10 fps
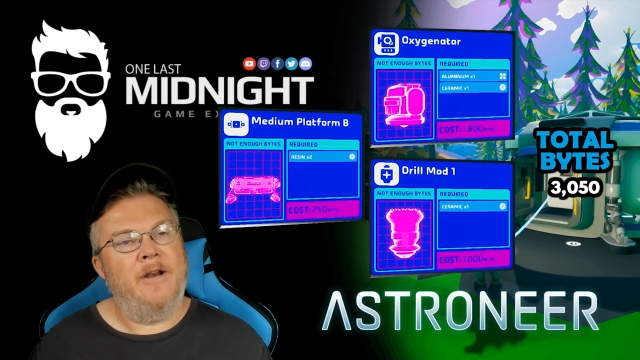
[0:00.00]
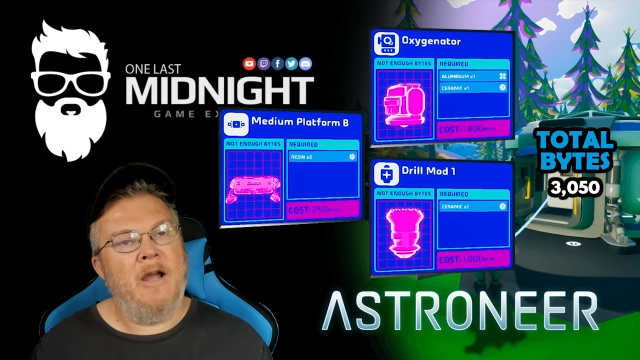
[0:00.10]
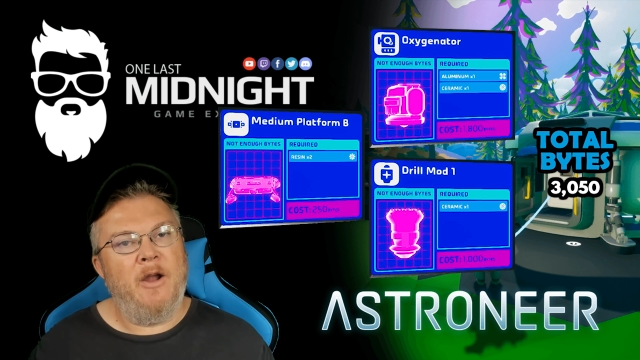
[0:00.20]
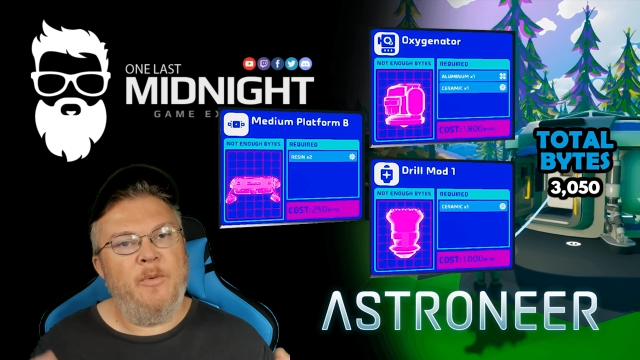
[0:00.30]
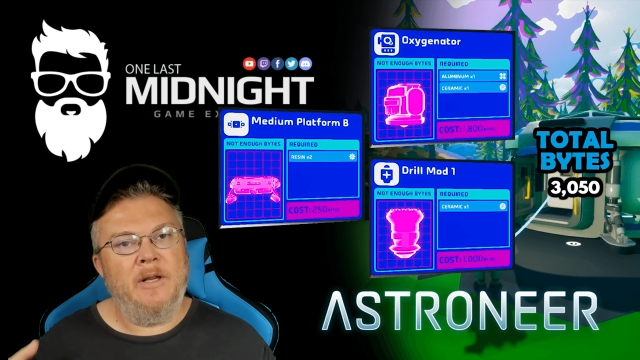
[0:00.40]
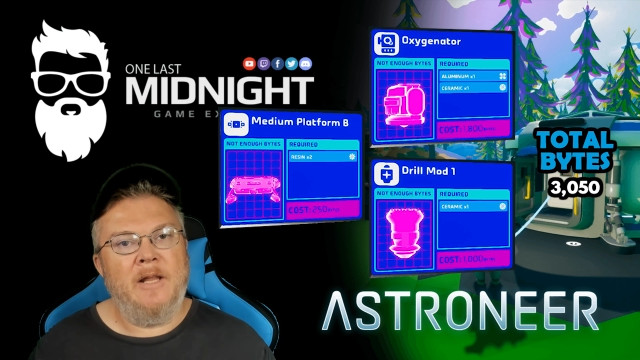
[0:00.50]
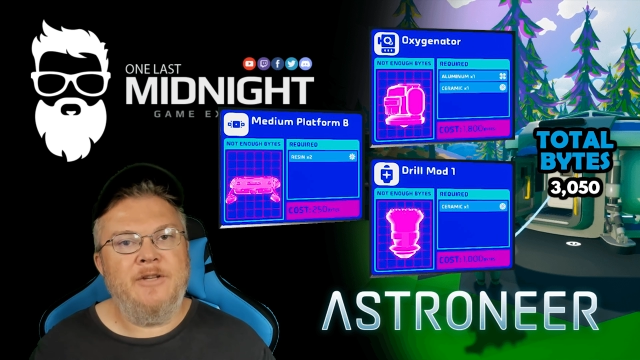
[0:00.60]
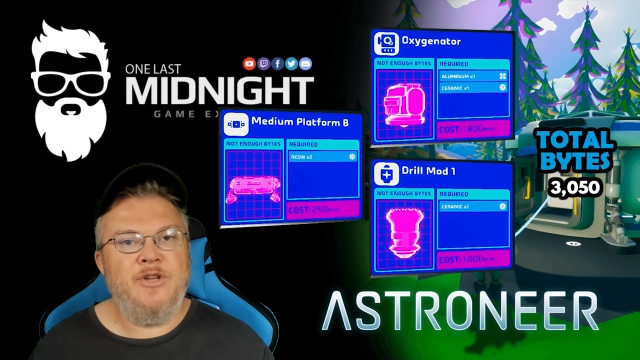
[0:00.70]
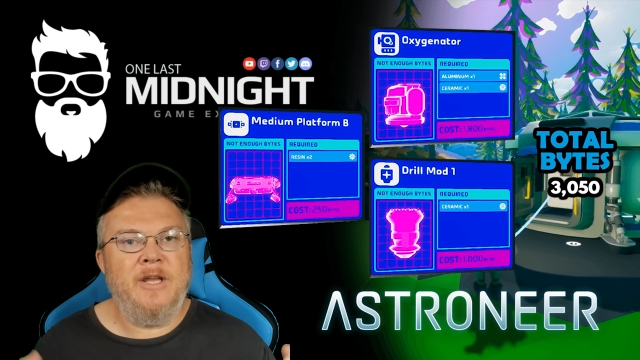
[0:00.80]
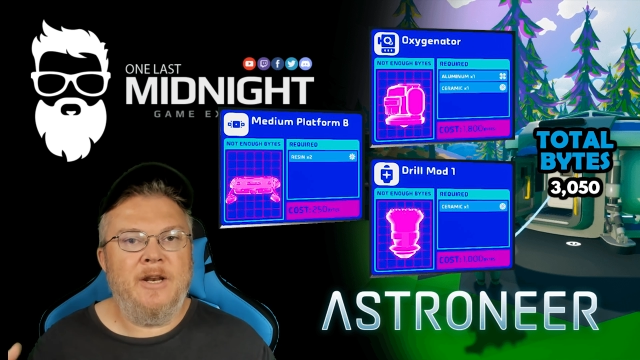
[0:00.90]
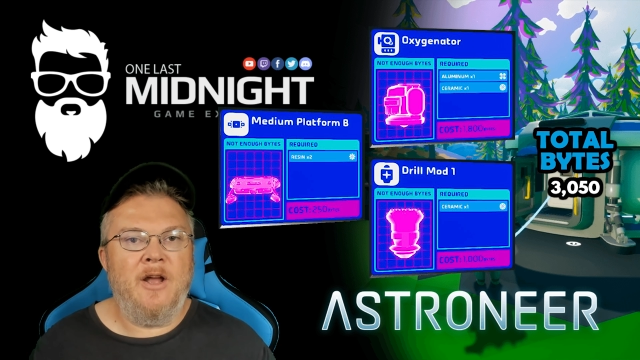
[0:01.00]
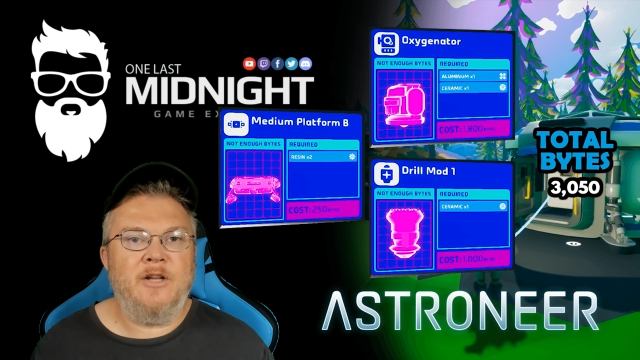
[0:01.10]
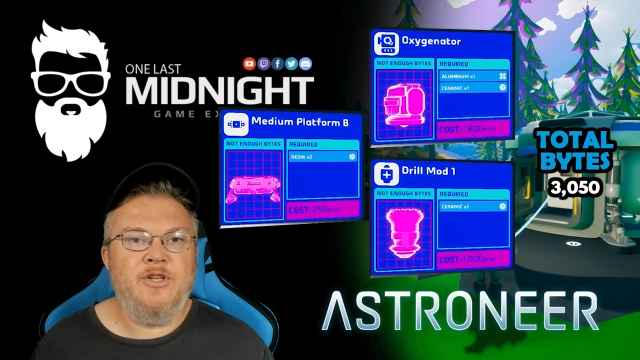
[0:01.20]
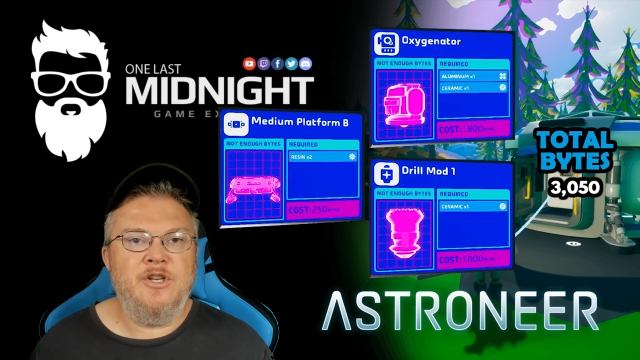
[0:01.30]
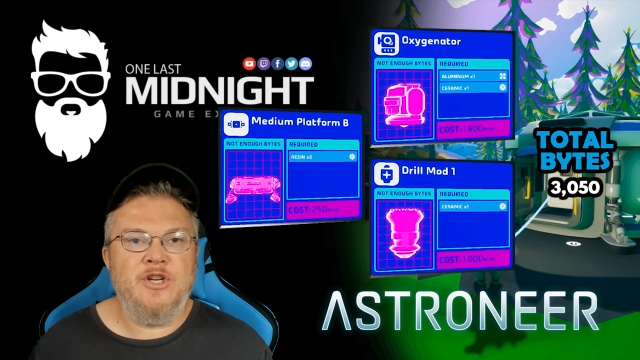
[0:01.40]
Now I realize you get an
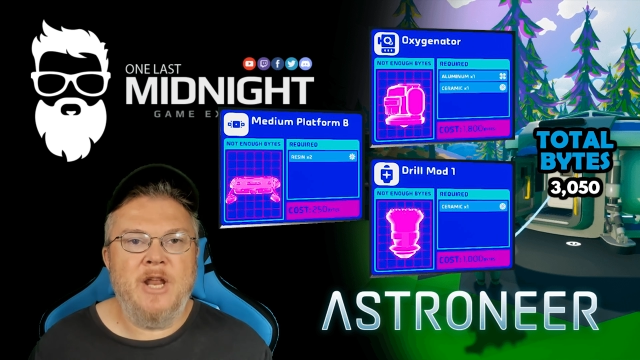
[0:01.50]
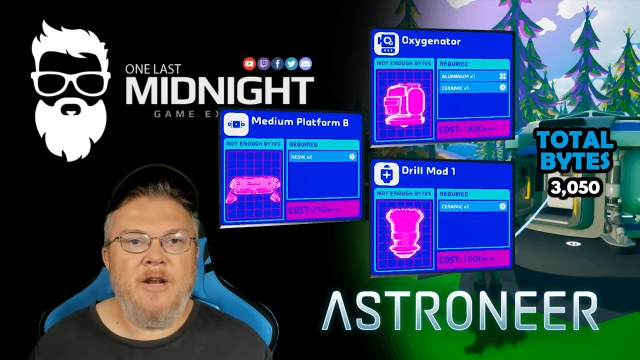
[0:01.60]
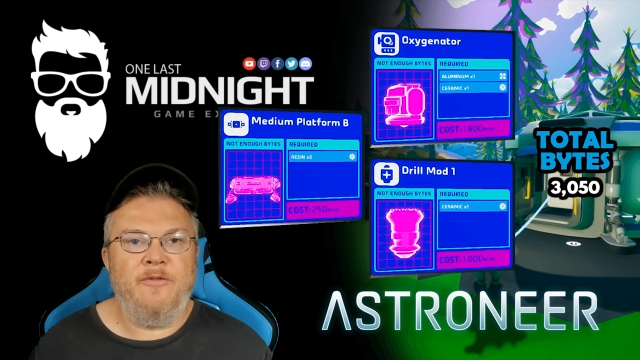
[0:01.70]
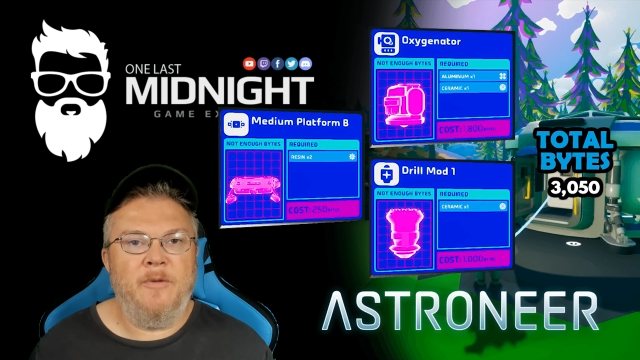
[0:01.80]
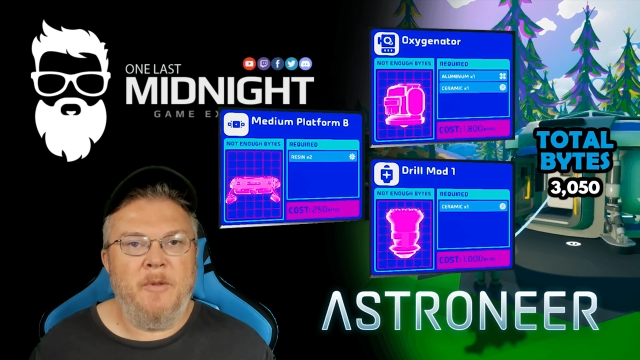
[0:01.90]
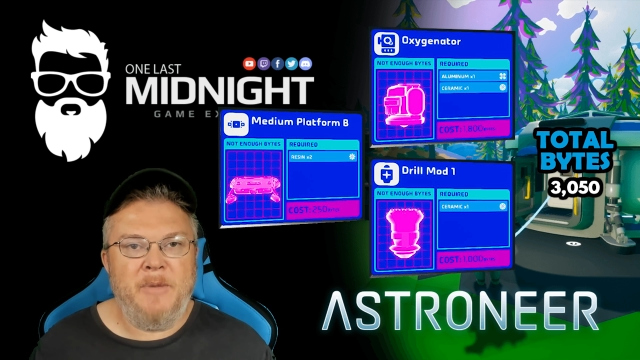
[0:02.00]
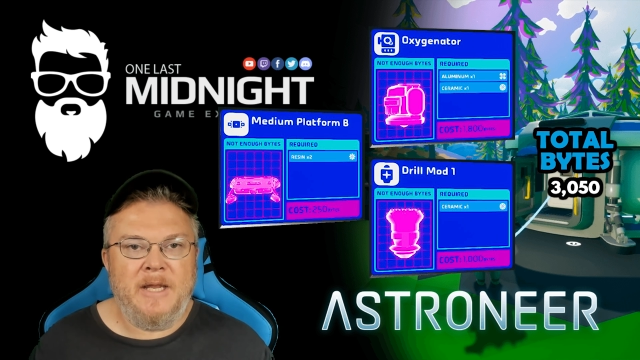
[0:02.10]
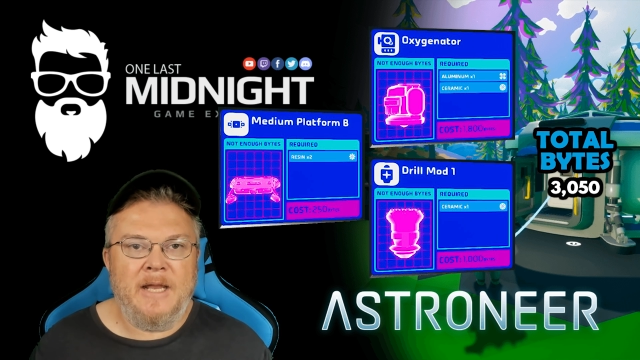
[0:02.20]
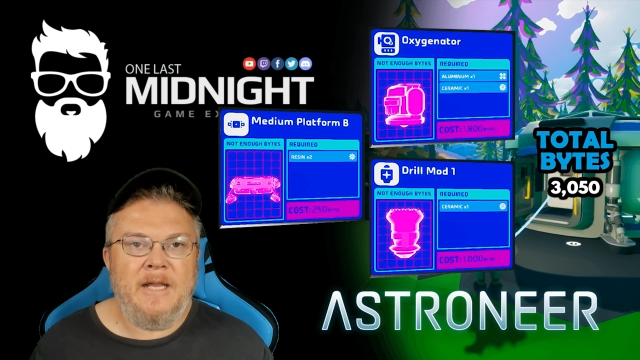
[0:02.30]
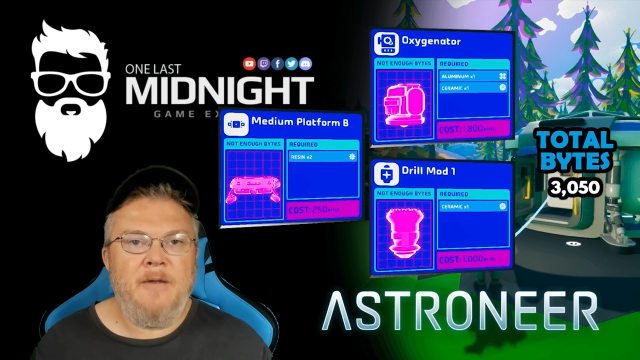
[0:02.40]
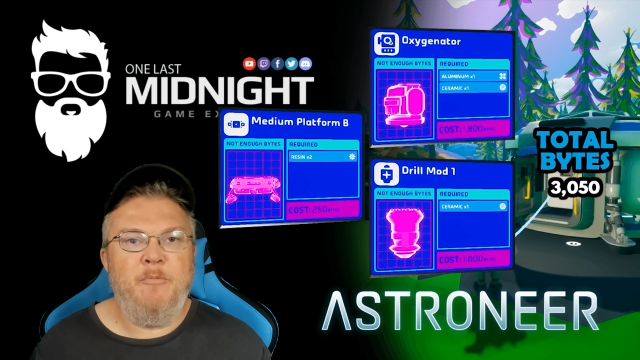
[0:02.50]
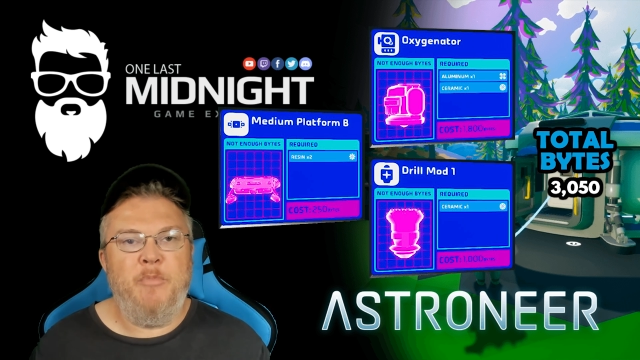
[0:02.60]
oxygenator from the beginning,